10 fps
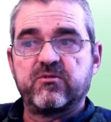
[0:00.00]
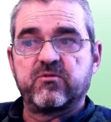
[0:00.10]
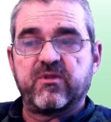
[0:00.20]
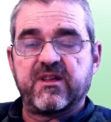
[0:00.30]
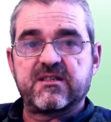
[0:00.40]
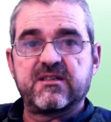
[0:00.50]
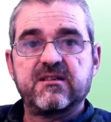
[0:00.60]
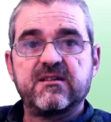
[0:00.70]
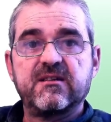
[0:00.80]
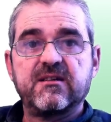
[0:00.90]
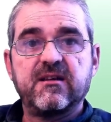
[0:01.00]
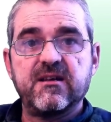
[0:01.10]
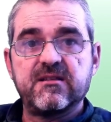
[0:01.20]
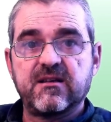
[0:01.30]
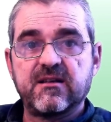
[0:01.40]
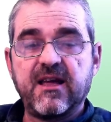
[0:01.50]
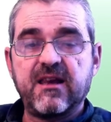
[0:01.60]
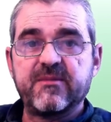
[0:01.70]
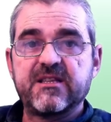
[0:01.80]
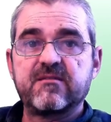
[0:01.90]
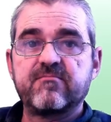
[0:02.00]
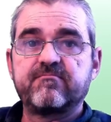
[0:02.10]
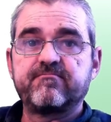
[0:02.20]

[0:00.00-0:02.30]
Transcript: to this heating element.